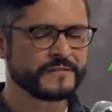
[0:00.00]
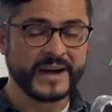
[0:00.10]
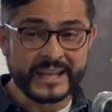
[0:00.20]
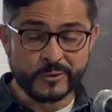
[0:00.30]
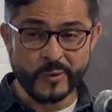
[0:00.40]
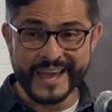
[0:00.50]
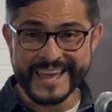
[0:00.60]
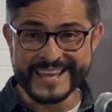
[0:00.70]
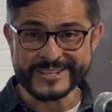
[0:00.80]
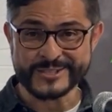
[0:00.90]
Find
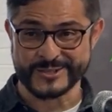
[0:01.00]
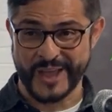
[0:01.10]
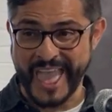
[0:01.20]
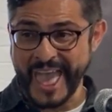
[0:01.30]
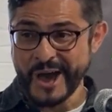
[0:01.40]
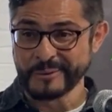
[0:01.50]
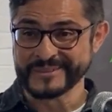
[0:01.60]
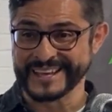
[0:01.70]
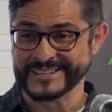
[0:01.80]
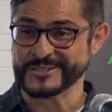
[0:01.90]
ways to
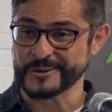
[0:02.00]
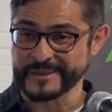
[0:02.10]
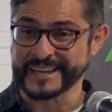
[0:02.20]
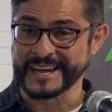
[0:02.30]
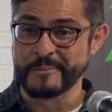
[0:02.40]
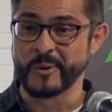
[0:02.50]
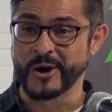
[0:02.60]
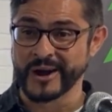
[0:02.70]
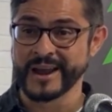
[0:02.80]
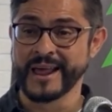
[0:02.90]
help them to
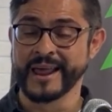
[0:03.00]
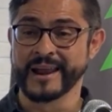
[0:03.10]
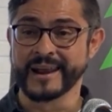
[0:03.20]
become more